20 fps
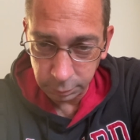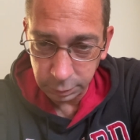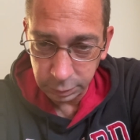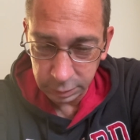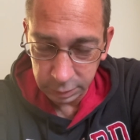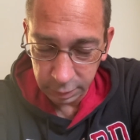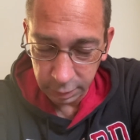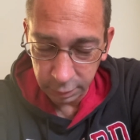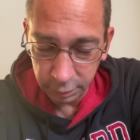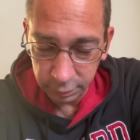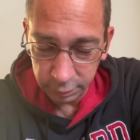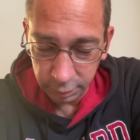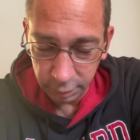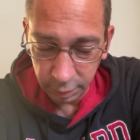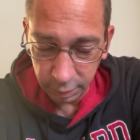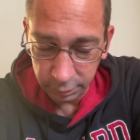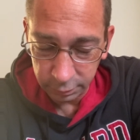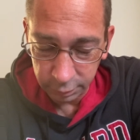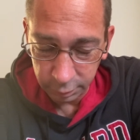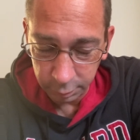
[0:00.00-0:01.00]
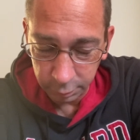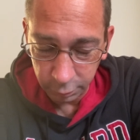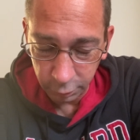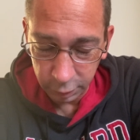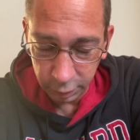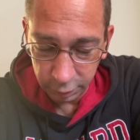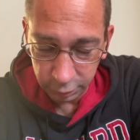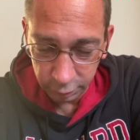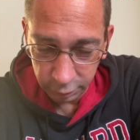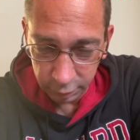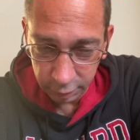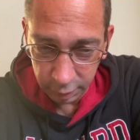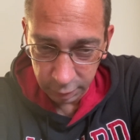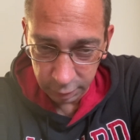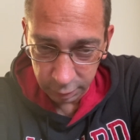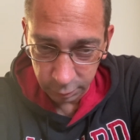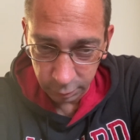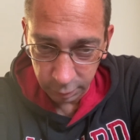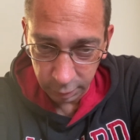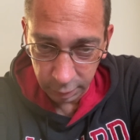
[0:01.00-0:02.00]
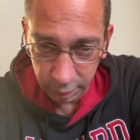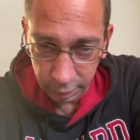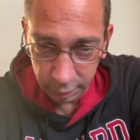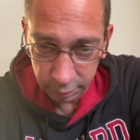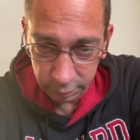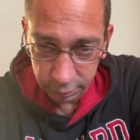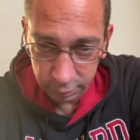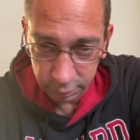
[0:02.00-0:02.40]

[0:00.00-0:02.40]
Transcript: But yes, I have to i all day, relax.